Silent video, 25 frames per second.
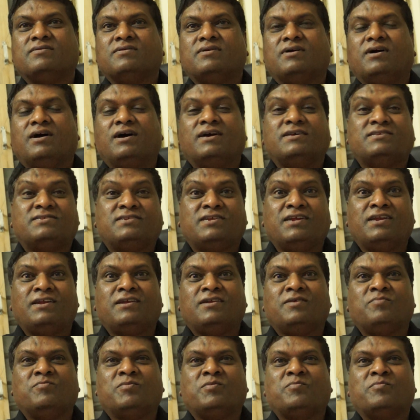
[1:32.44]
I still
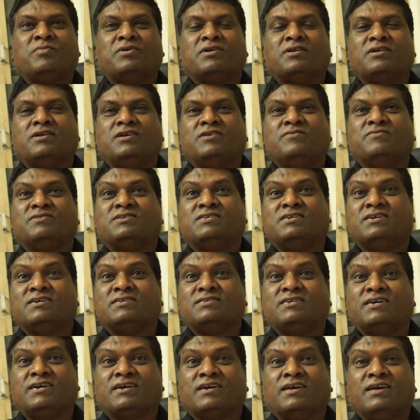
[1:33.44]
remember he was as
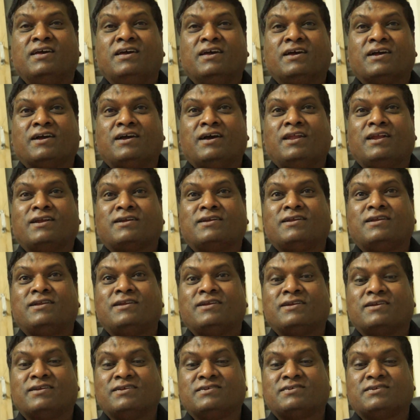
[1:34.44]
a collector
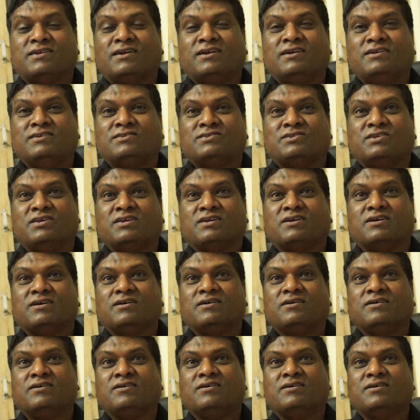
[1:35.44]
in Krishna district.
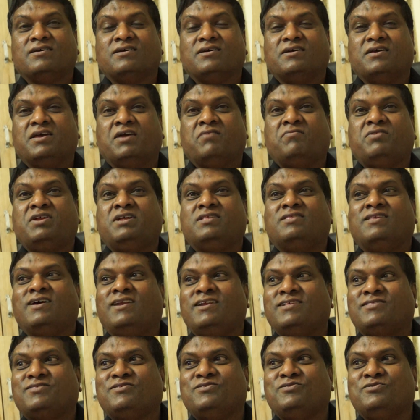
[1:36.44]
Every
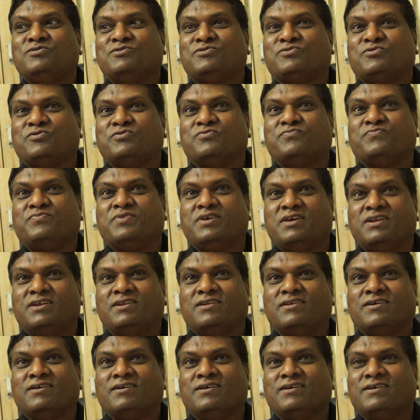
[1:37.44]
Dalit used to feel
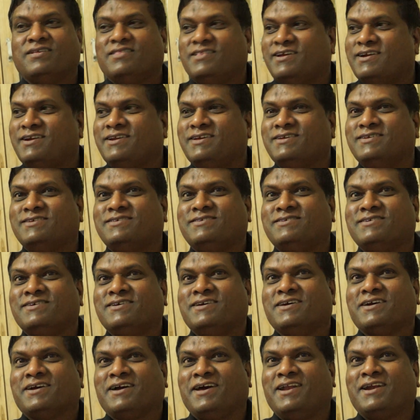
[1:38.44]
that his
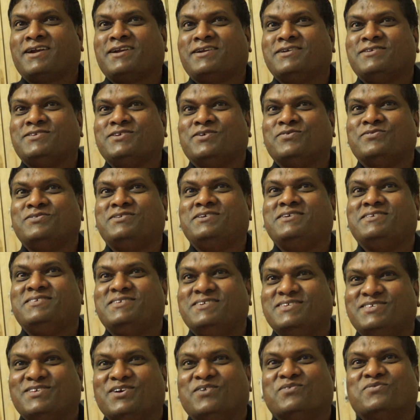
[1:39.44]
collector's house is
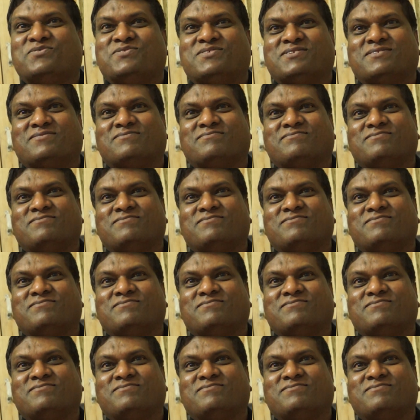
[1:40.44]
his house.